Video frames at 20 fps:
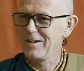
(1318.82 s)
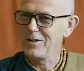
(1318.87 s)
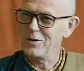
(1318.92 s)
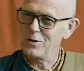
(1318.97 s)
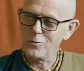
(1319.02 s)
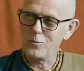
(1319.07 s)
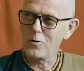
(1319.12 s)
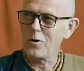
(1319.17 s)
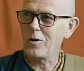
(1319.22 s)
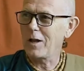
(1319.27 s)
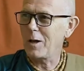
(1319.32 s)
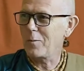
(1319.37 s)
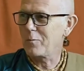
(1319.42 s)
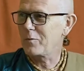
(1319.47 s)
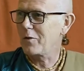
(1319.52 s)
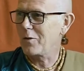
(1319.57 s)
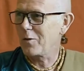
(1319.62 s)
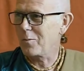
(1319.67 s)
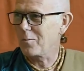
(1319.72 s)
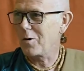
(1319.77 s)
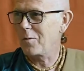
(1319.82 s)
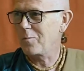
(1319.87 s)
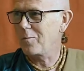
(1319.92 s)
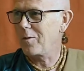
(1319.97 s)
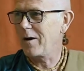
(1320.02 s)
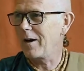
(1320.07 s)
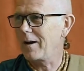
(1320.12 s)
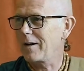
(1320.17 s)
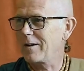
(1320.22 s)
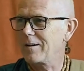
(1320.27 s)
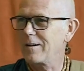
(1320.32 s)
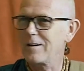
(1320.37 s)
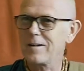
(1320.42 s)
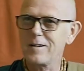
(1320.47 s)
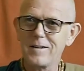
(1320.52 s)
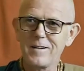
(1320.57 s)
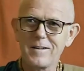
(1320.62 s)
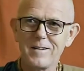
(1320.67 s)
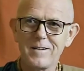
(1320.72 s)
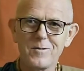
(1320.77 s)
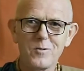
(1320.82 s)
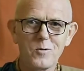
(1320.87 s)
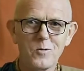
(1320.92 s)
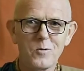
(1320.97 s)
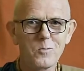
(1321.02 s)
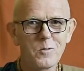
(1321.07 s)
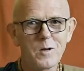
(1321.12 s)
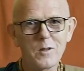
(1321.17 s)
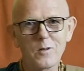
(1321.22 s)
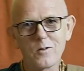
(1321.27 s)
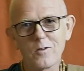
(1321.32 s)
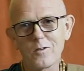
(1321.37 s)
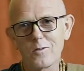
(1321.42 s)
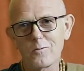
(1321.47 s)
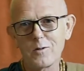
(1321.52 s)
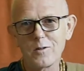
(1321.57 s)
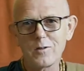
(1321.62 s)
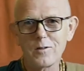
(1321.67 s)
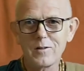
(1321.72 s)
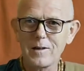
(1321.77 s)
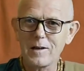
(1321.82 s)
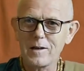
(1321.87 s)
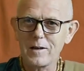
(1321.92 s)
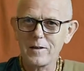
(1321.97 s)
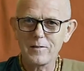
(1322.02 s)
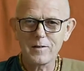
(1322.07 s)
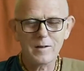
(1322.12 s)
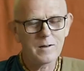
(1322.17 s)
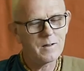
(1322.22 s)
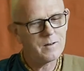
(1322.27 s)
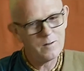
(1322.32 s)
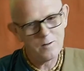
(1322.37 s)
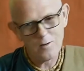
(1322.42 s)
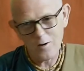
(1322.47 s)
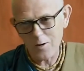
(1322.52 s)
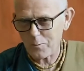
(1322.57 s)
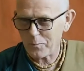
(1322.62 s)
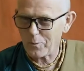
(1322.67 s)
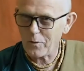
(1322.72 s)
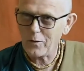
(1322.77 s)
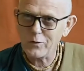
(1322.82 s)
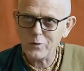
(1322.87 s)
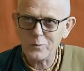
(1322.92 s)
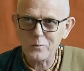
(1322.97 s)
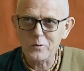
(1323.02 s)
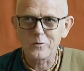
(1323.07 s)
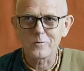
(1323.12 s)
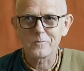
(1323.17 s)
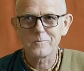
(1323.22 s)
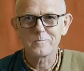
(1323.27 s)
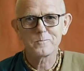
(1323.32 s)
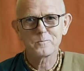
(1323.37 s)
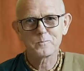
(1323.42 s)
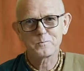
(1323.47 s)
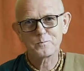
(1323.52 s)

You roll up to the Mumbai with your Delhi ticket, not possible.